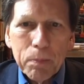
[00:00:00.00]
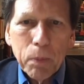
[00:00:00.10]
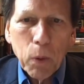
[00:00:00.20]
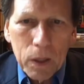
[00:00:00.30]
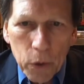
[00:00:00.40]

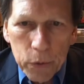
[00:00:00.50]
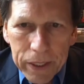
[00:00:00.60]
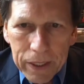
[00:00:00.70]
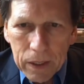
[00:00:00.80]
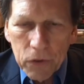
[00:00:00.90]
Paul
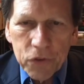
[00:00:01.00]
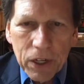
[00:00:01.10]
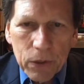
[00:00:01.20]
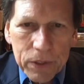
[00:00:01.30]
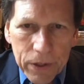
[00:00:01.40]
O'Neill, the
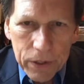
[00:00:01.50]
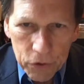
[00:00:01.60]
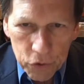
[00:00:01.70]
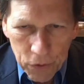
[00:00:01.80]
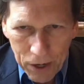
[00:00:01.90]
Secretary
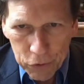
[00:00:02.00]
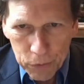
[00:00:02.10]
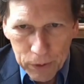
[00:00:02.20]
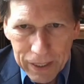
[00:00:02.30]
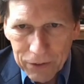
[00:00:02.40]
of the
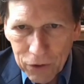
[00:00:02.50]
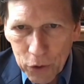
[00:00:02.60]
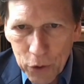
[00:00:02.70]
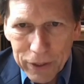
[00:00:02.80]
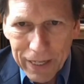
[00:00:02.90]
Treasury, not the
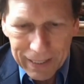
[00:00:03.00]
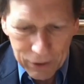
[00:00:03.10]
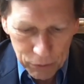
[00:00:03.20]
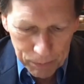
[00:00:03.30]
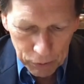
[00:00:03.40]
New York
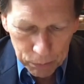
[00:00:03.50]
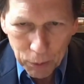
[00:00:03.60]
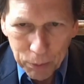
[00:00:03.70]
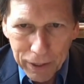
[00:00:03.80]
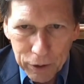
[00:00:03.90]
Yankees
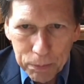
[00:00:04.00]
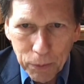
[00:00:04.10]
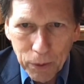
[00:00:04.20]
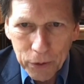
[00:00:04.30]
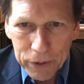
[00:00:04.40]
baseball player,
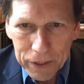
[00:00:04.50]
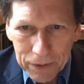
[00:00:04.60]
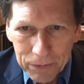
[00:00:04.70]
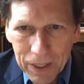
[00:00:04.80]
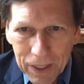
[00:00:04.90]
Paul
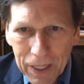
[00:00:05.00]
O'Neill